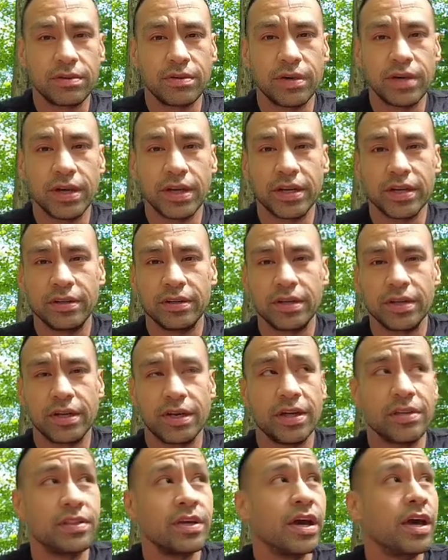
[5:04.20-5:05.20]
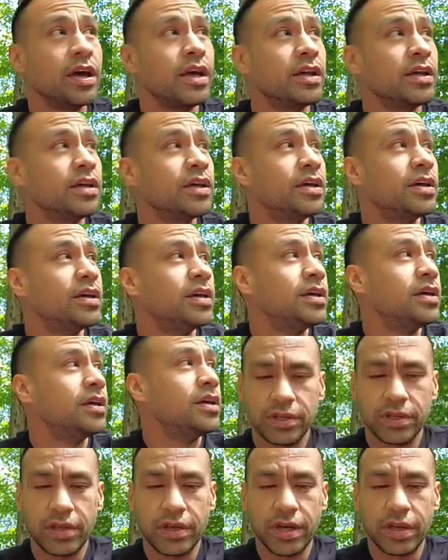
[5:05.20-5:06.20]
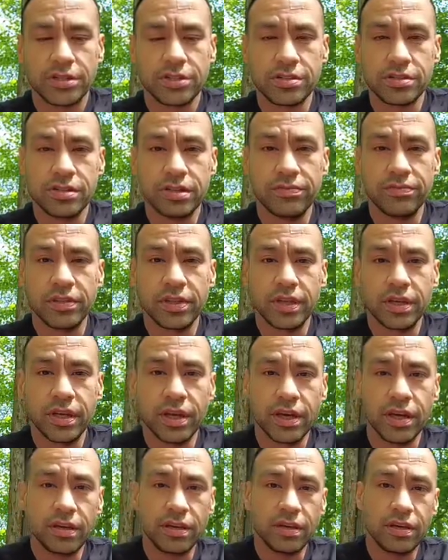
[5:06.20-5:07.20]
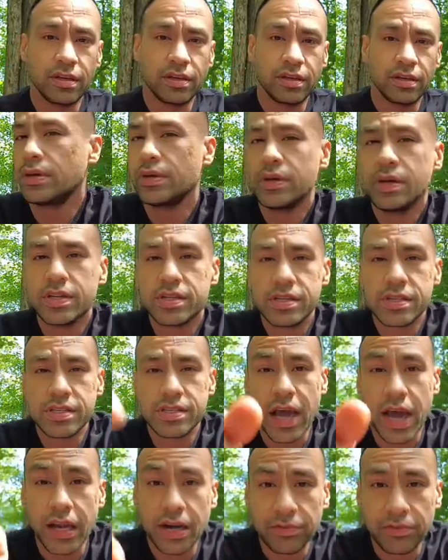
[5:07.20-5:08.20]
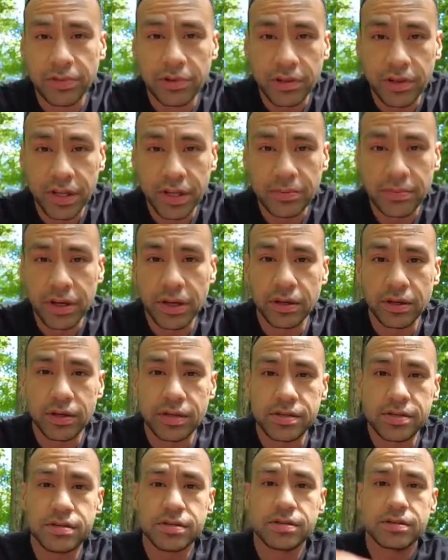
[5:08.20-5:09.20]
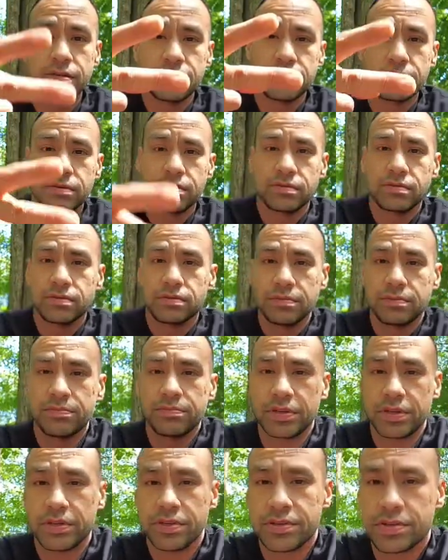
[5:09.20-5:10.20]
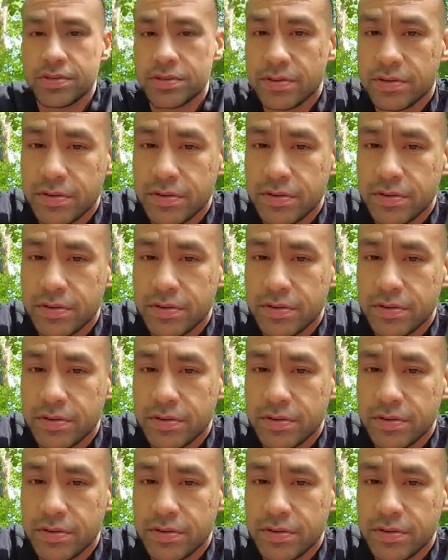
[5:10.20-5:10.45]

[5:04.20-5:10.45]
go ahead and click on that. Yeah, just live in the end. Sign up for the email list. Peace.